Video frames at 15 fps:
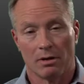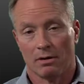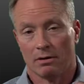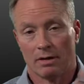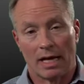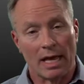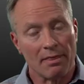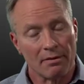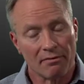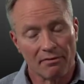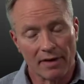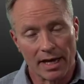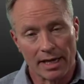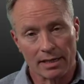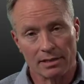on the
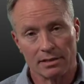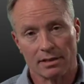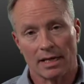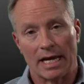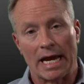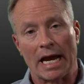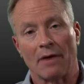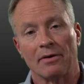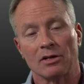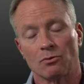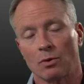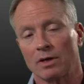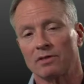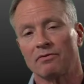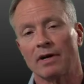face, areas
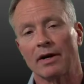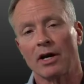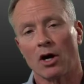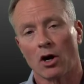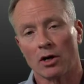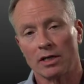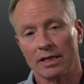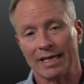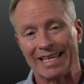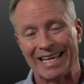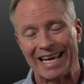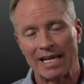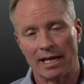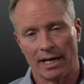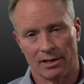where it's very hard to
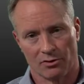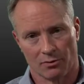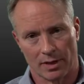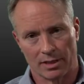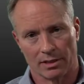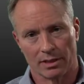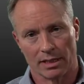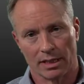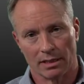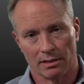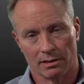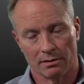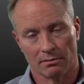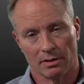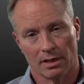get a dressing
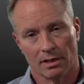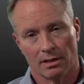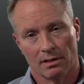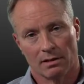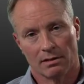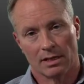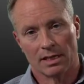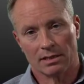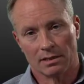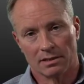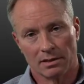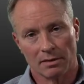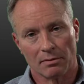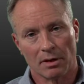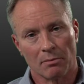into. This is
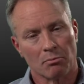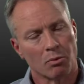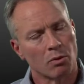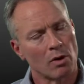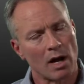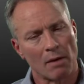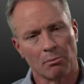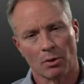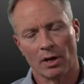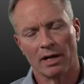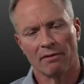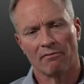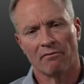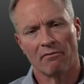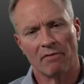a proper and a
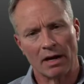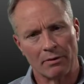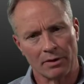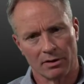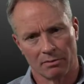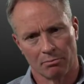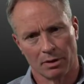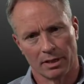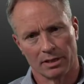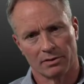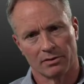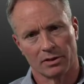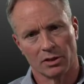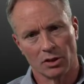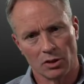very good place
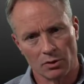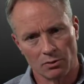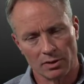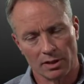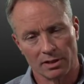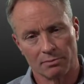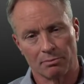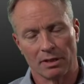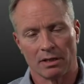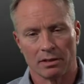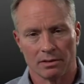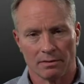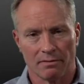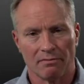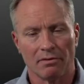to use this because
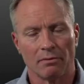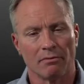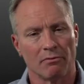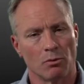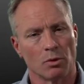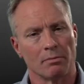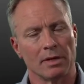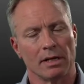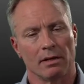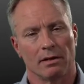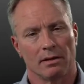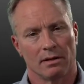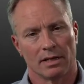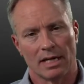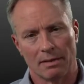of the film forming
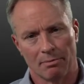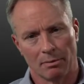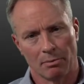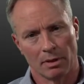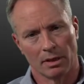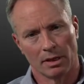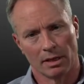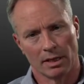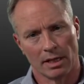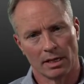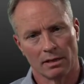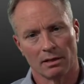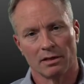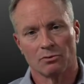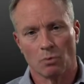capability that it
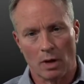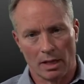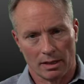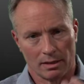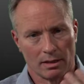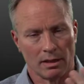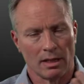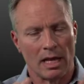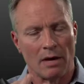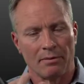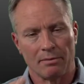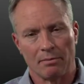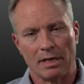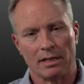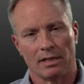does, while
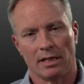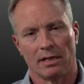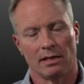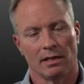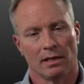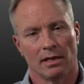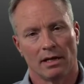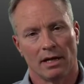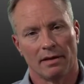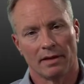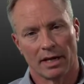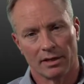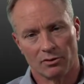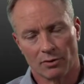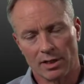allowing maintain the
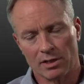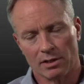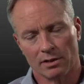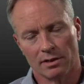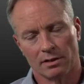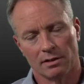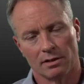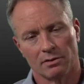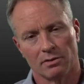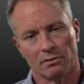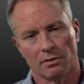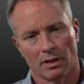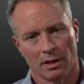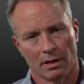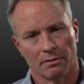hydration of the tissue
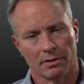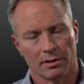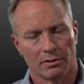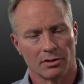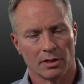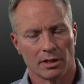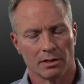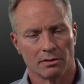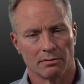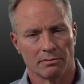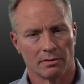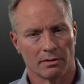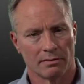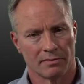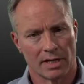and allowing exchange
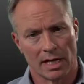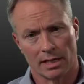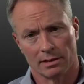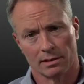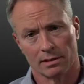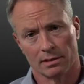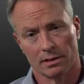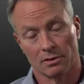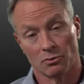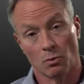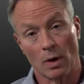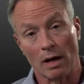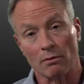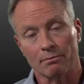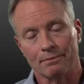of gases as well.